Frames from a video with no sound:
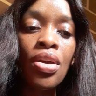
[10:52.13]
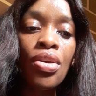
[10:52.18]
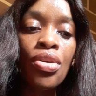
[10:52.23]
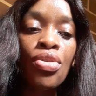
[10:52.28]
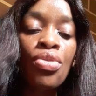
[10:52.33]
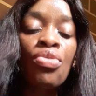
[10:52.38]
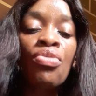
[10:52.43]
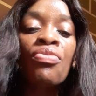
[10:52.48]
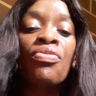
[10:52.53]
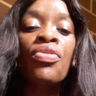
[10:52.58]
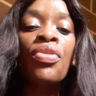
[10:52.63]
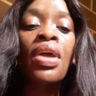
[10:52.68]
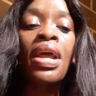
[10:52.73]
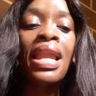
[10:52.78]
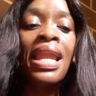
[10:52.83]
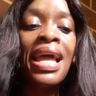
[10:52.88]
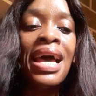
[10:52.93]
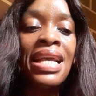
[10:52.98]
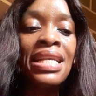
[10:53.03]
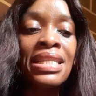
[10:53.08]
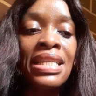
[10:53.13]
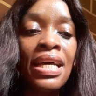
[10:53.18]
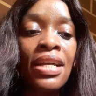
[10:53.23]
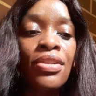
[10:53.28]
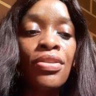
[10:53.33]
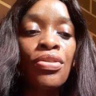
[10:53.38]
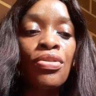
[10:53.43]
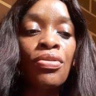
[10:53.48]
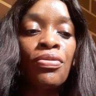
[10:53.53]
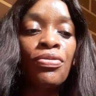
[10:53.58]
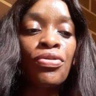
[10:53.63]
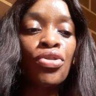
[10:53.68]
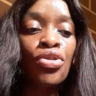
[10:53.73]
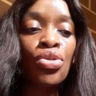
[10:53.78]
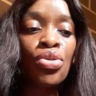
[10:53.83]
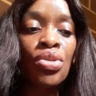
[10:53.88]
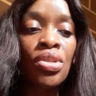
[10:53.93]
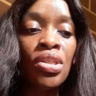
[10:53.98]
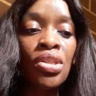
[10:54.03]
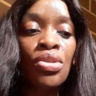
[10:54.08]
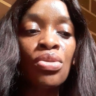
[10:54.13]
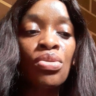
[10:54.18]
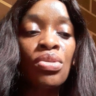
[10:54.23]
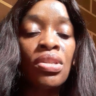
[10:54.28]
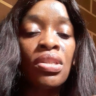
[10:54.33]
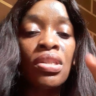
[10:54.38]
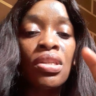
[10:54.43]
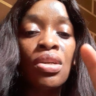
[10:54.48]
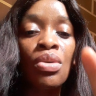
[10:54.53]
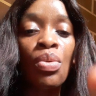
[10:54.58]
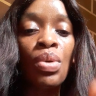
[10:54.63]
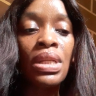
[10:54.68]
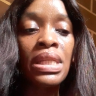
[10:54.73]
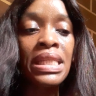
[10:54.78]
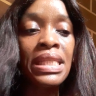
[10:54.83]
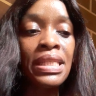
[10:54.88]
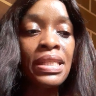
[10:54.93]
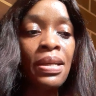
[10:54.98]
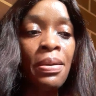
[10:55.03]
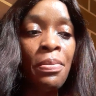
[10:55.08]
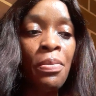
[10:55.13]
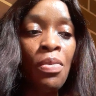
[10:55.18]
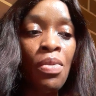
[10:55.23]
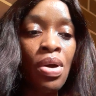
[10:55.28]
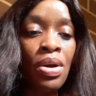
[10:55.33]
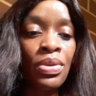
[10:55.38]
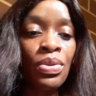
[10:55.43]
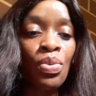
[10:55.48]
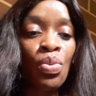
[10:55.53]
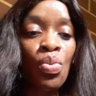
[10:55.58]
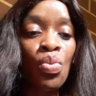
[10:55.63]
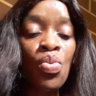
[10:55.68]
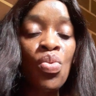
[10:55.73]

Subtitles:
you've realized that you've chosen to stay with someone